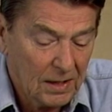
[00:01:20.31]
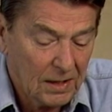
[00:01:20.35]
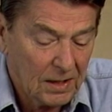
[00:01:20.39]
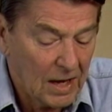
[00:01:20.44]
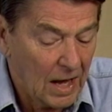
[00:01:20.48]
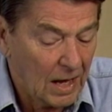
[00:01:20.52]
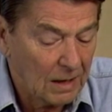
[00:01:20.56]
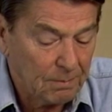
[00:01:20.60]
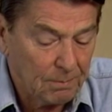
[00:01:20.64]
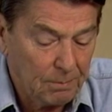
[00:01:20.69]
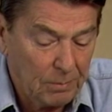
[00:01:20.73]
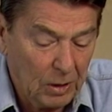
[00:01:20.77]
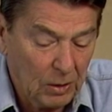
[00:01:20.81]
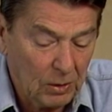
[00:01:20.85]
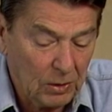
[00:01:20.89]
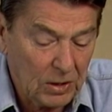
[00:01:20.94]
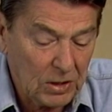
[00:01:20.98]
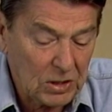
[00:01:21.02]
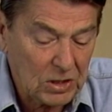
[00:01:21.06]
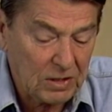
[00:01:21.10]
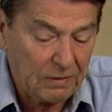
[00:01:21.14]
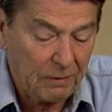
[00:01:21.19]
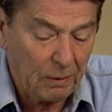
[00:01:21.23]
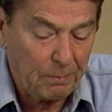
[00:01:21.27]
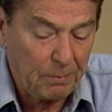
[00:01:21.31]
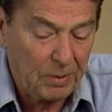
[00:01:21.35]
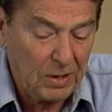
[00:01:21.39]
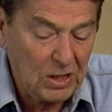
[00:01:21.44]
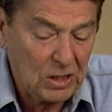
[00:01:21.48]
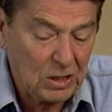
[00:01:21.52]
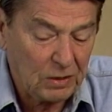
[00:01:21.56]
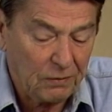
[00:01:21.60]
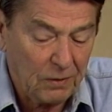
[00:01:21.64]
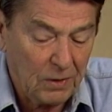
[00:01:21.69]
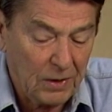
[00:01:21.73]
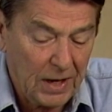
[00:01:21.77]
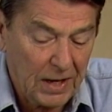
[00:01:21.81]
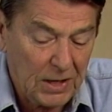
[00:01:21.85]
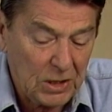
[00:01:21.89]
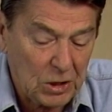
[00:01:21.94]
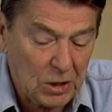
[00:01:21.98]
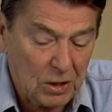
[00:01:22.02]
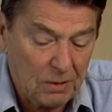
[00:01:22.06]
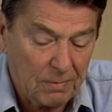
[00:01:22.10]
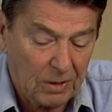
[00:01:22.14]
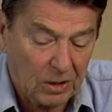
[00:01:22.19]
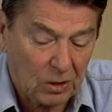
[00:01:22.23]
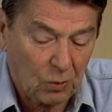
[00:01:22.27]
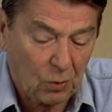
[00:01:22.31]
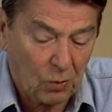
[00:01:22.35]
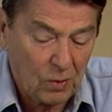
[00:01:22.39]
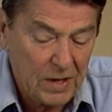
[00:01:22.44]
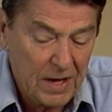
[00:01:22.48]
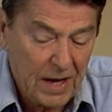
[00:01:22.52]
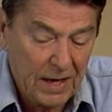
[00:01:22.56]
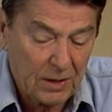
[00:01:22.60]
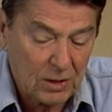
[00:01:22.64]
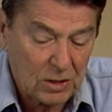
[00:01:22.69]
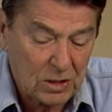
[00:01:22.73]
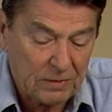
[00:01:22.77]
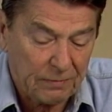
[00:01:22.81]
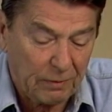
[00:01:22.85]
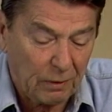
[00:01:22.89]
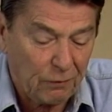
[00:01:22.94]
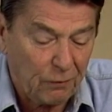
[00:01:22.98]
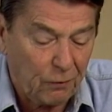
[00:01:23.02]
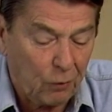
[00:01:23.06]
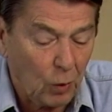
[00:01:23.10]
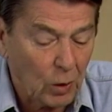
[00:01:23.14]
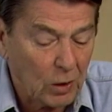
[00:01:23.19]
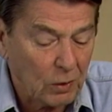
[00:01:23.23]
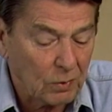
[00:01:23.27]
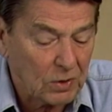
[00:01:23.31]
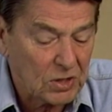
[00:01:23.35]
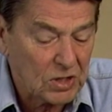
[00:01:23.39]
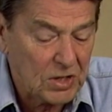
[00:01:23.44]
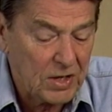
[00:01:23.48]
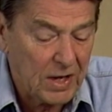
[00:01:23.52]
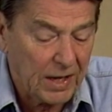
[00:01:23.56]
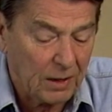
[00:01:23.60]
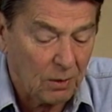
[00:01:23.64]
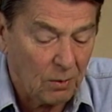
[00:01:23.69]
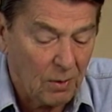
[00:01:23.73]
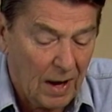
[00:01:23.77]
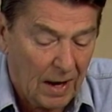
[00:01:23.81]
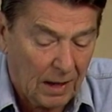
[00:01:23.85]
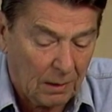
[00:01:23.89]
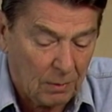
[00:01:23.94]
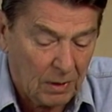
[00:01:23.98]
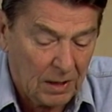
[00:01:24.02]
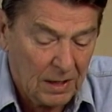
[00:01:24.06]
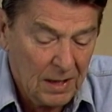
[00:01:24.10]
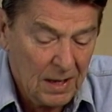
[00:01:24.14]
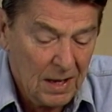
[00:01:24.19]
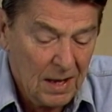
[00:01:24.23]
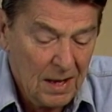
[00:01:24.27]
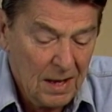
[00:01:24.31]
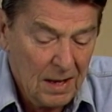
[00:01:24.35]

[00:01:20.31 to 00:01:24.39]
not builders of a peaceful nation, but creators of a fortress Nicaragua